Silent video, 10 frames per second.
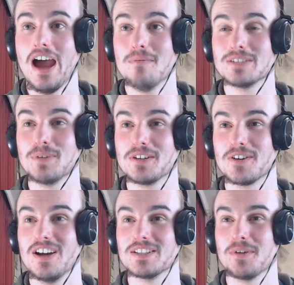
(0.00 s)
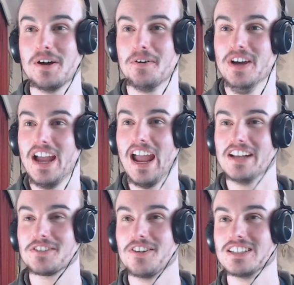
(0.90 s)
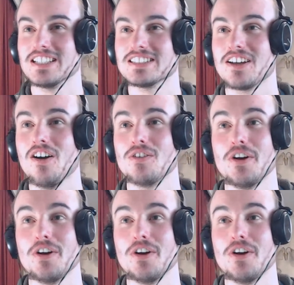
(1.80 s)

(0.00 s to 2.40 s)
Must be a try as well. And try says Kyle.